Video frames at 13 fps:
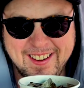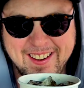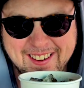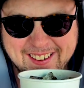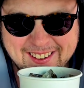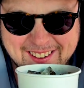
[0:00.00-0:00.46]

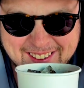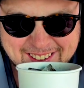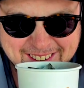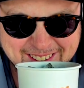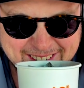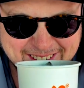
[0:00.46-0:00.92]

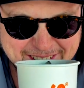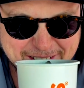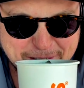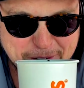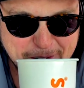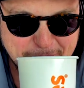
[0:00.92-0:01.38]

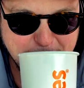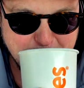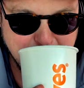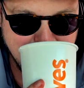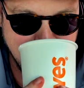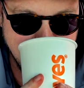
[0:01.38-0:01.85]

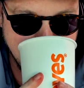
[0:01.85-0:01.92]
(silence)